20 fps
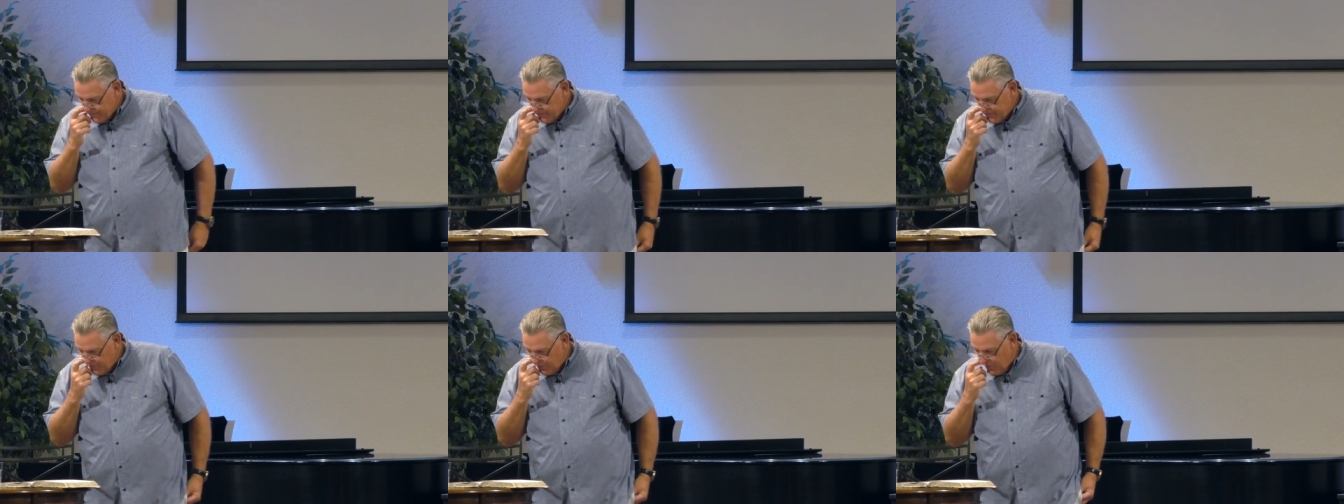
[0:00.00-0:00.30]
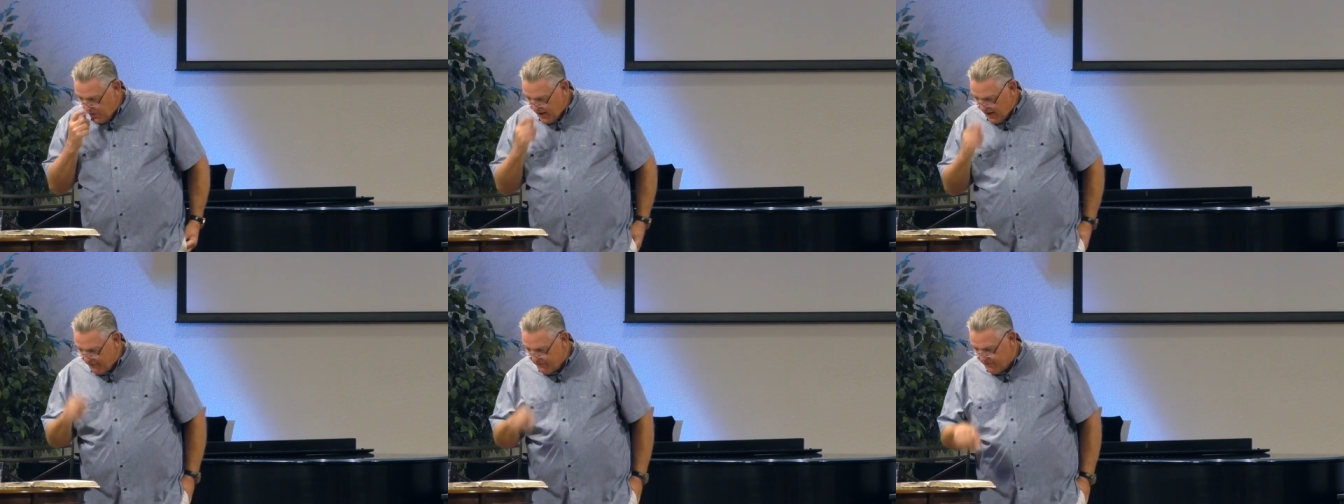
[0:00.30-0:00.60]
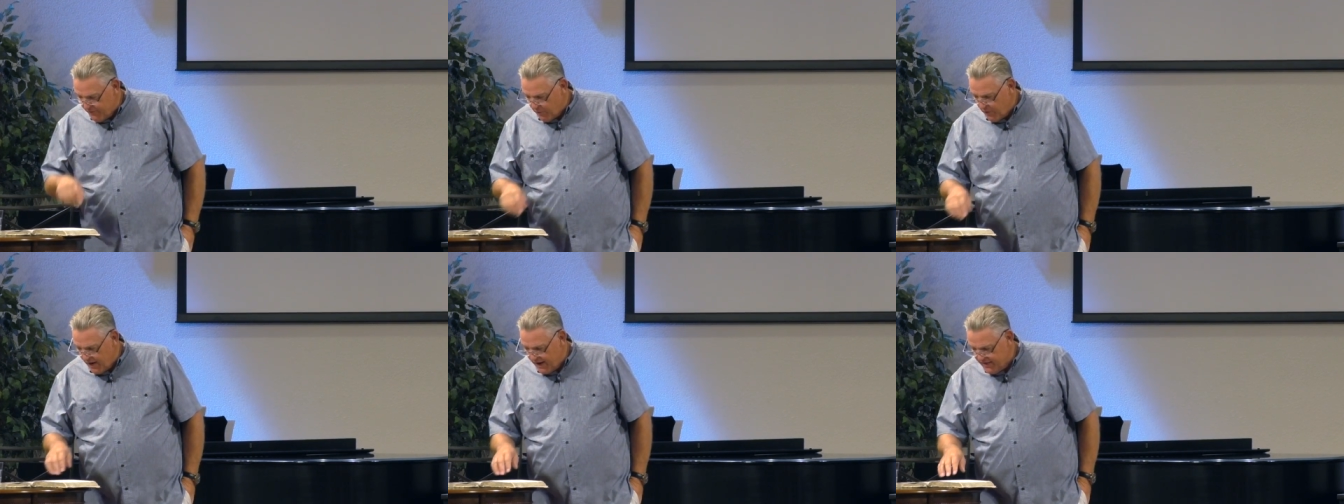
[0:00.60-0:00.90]
you have
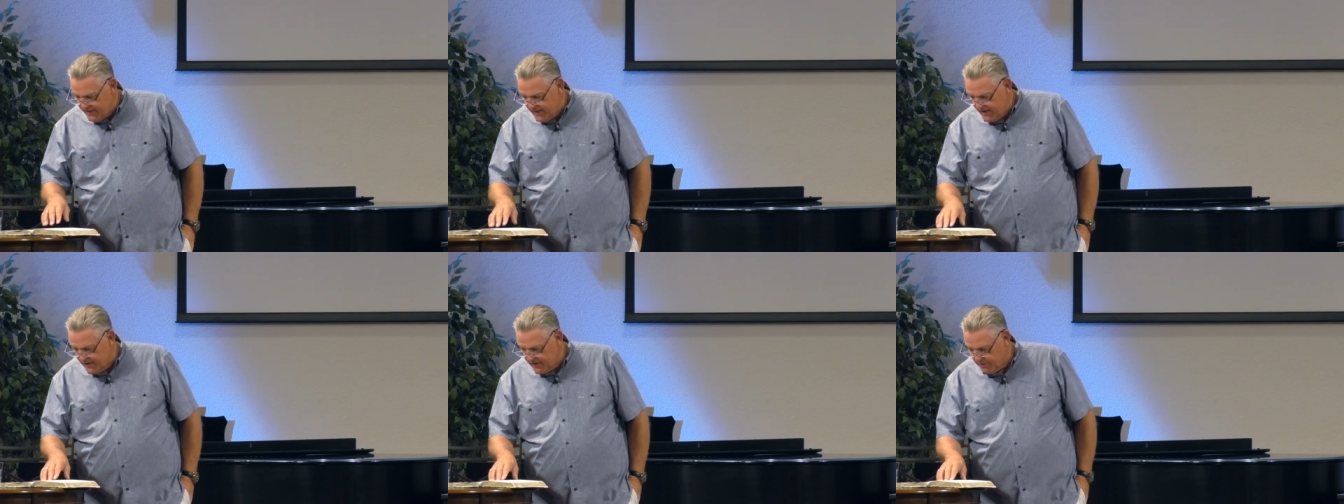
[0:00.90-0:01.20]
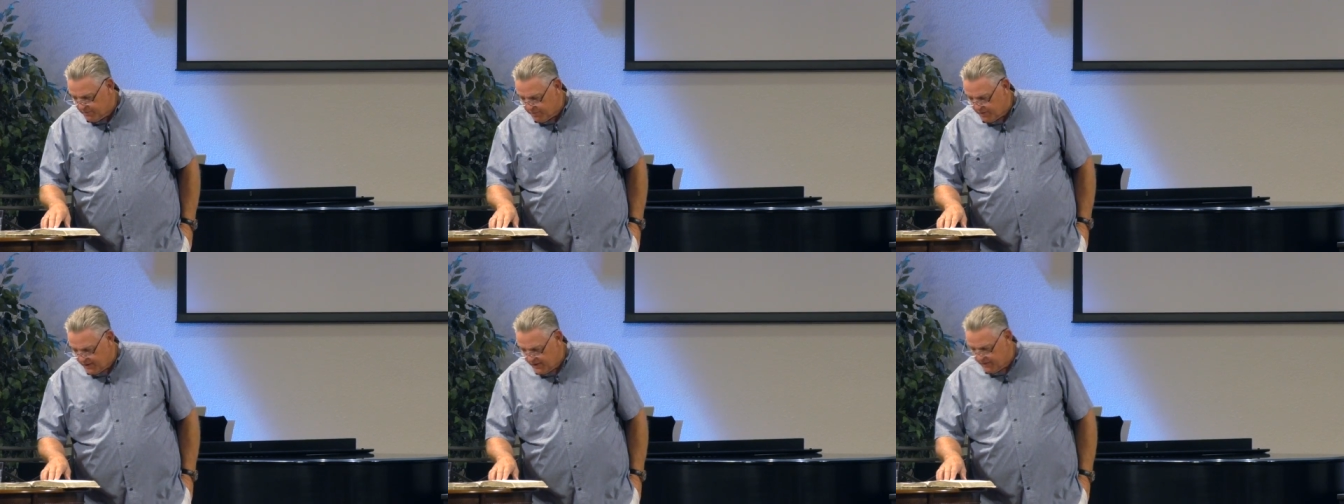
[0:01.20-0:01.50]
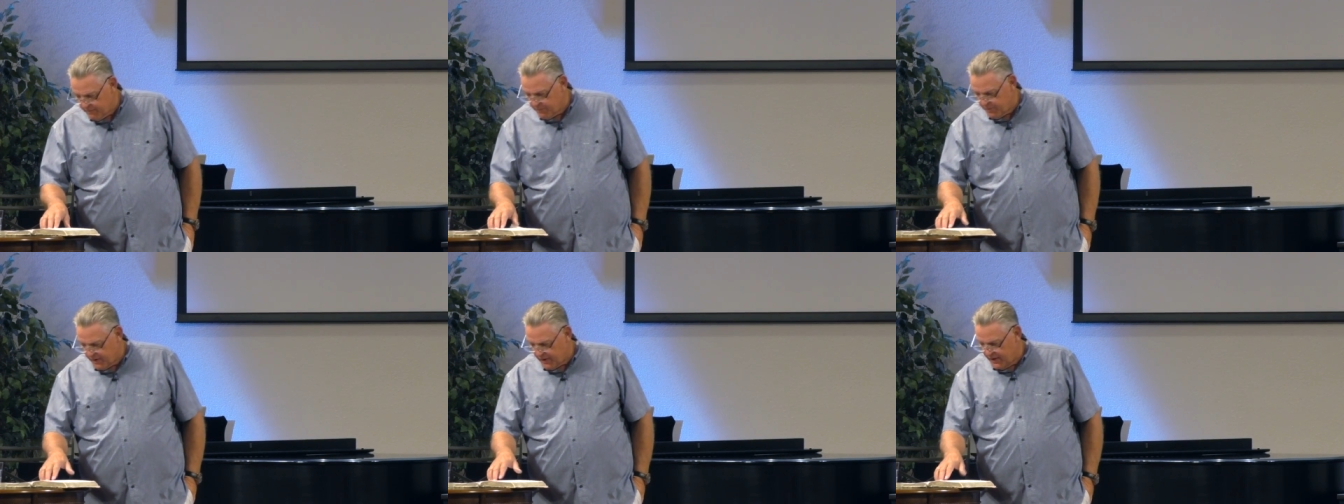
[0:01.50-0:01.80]
the right then to
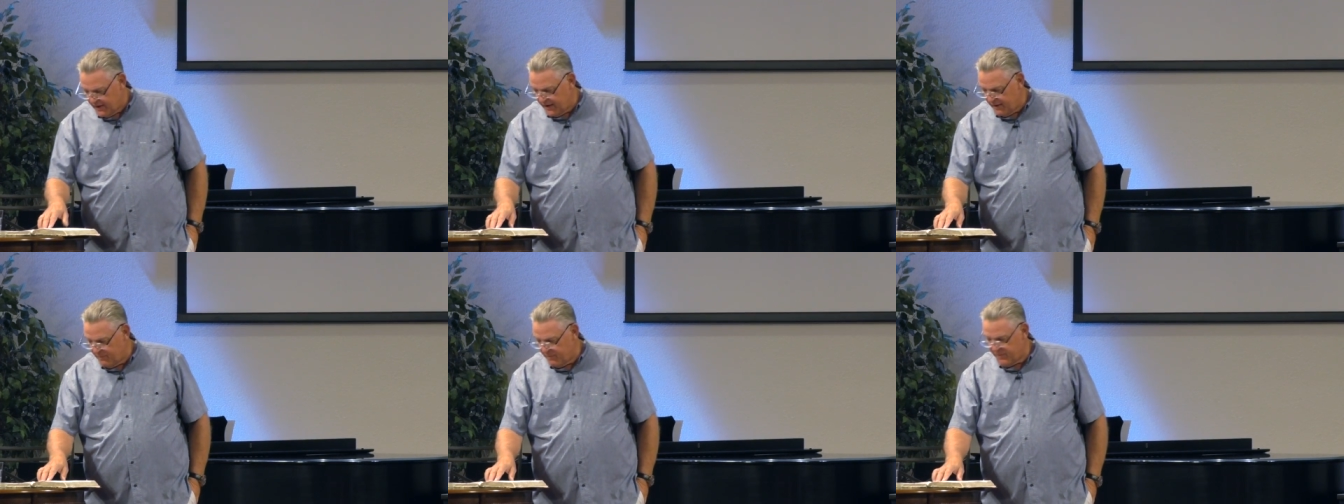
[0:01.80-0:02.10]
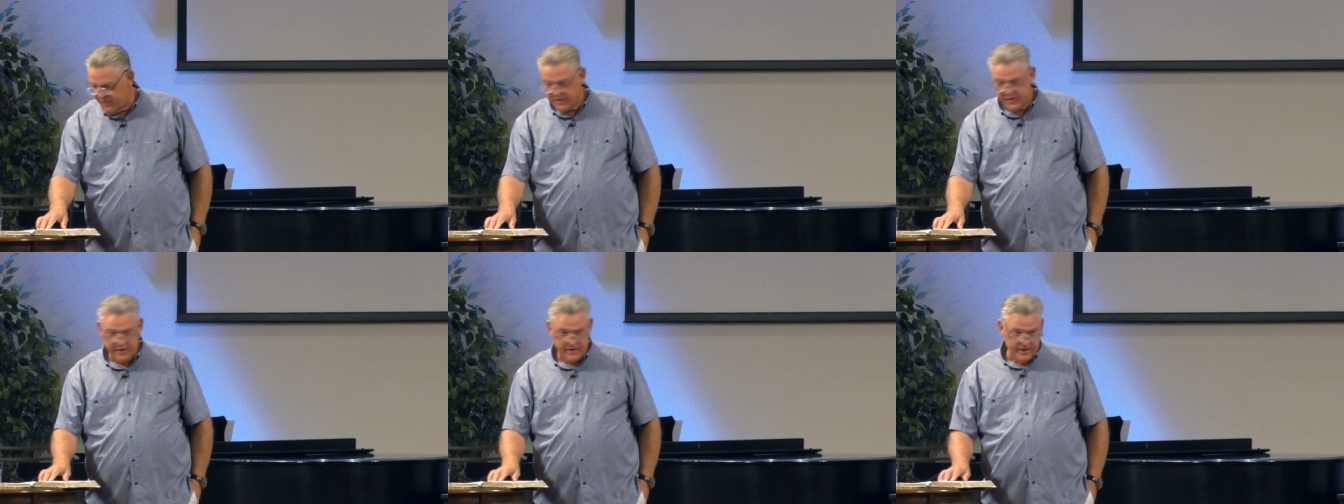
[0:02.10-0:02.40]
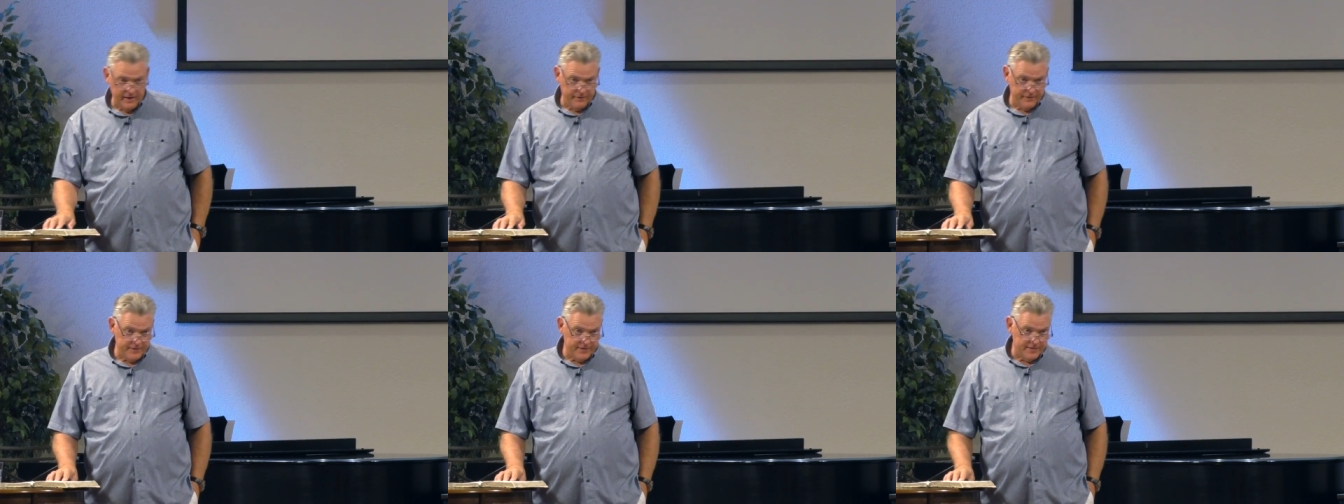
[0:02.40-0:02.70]
proclaim the
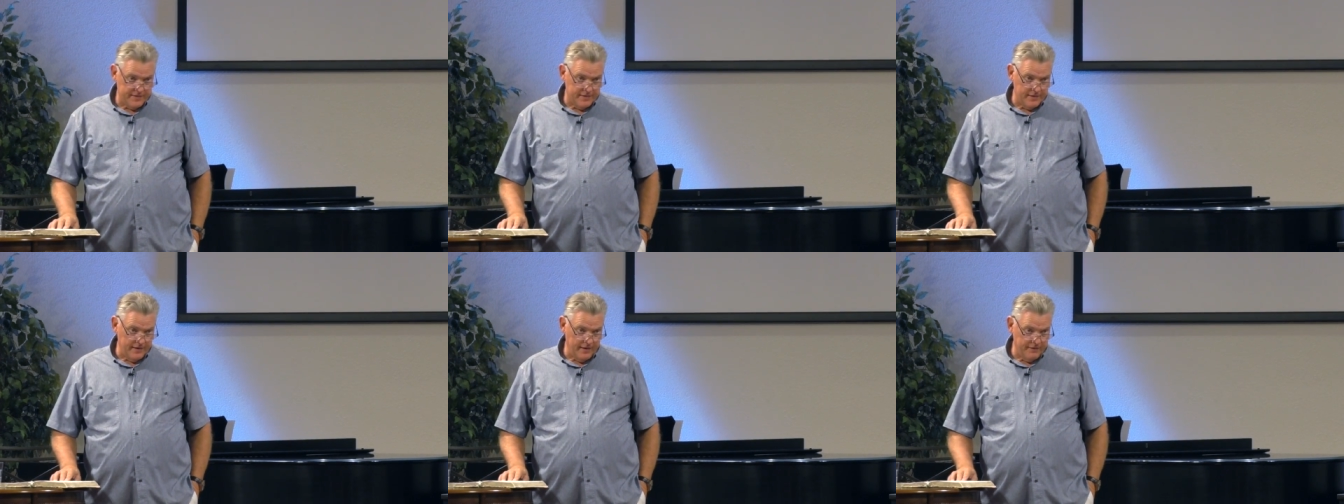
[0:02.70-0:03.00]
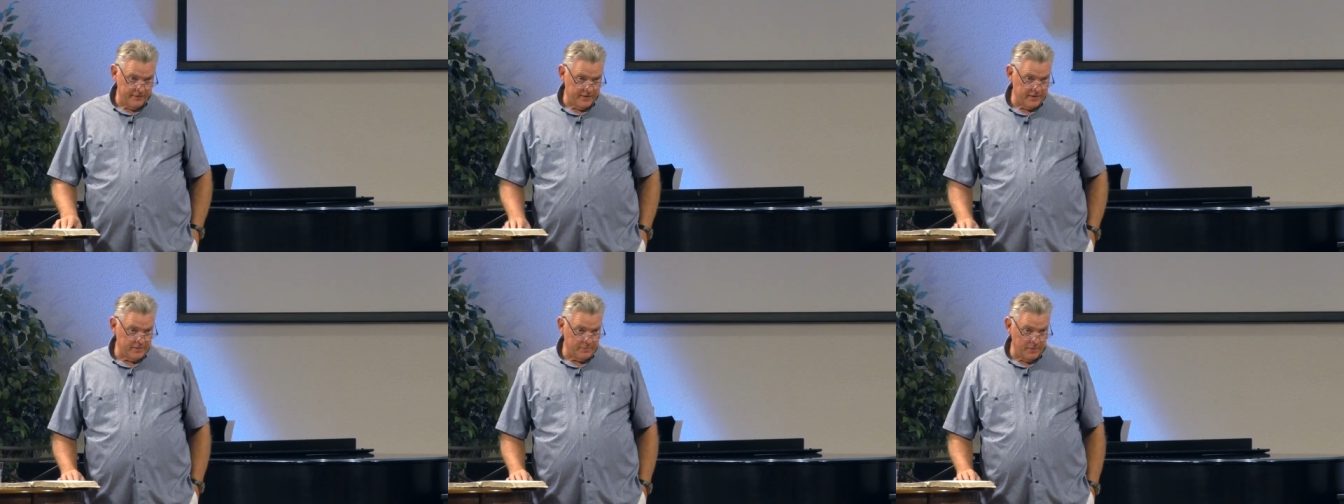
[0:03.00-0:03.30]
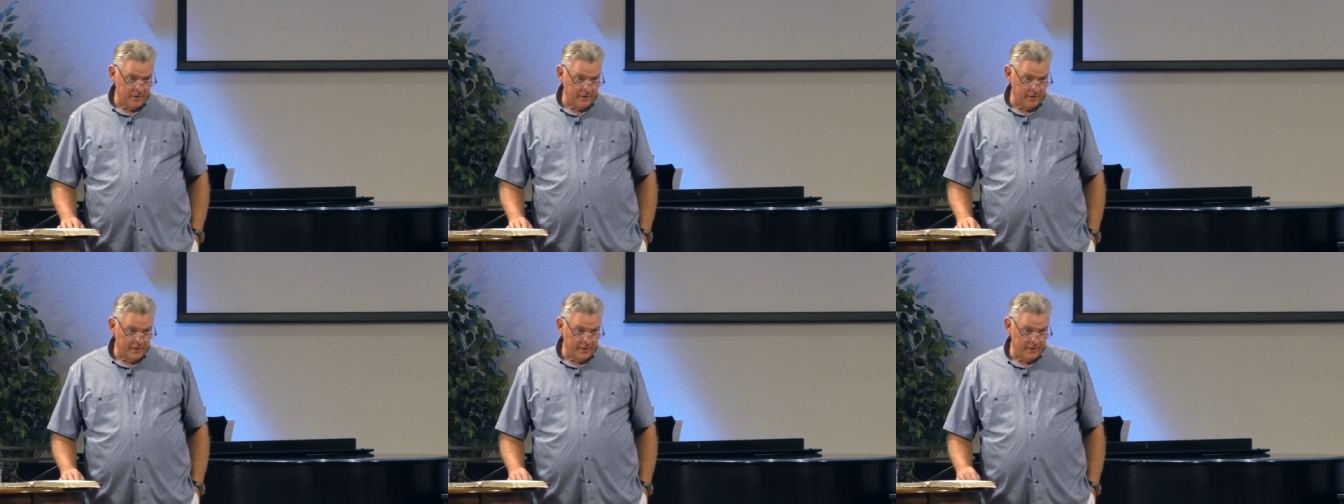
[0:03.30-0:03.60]
gifts of the
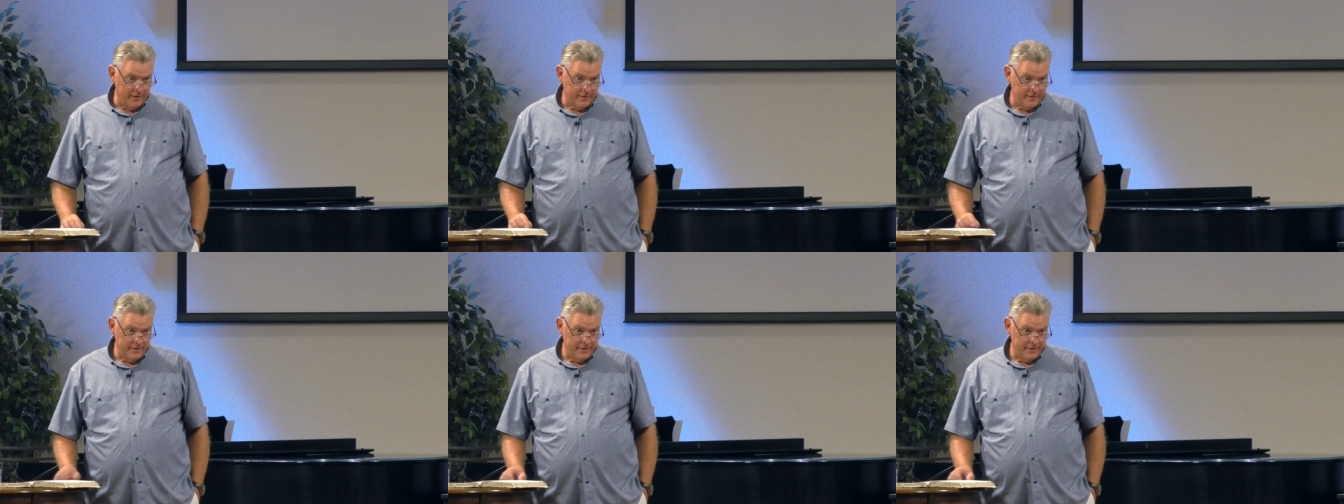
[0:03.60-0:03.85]
Spirit.